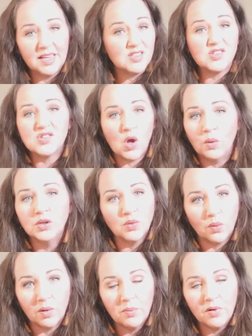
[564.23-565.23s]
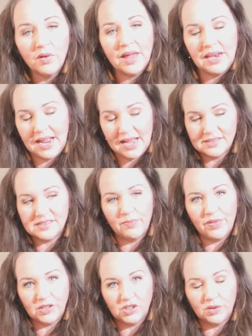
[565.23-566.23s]
it's so adorable and it adds
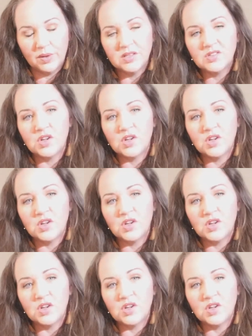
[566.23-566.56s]
something to it.